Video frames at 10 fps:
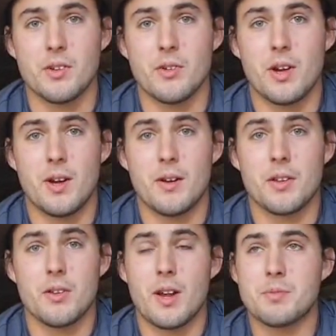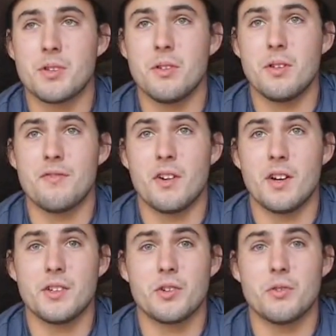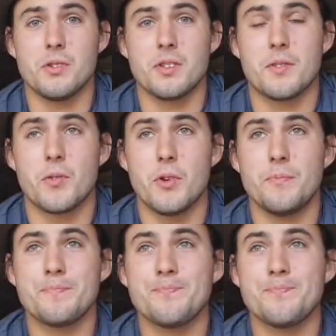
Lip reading: you're absolutely fine. You're cruising through.